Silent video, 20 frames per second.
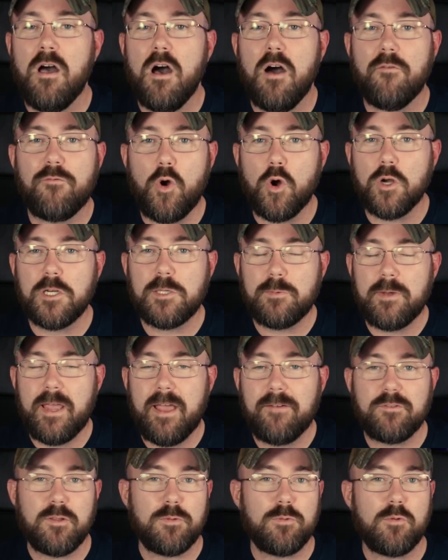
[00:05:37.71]
Of course, we
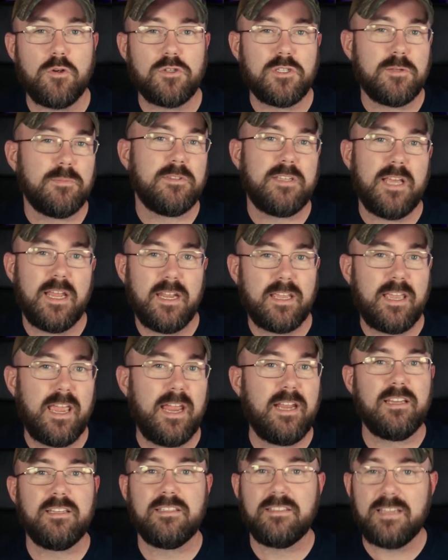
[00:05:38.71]
have to throw some
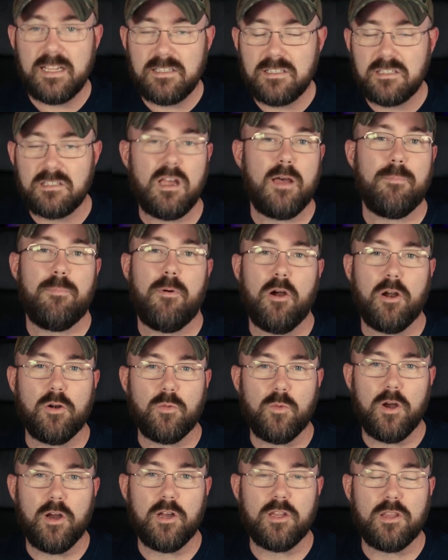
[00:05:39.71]
dedicated desktop
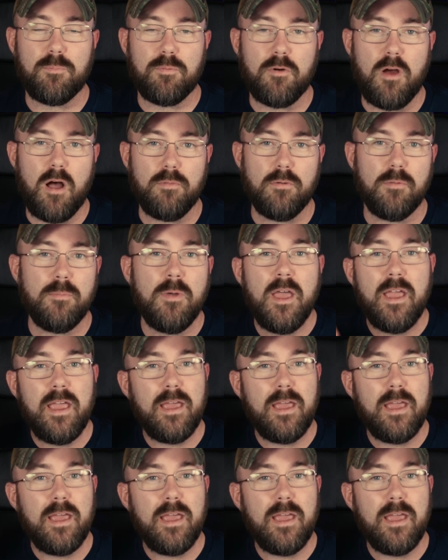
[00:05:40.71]
hardware at the problem,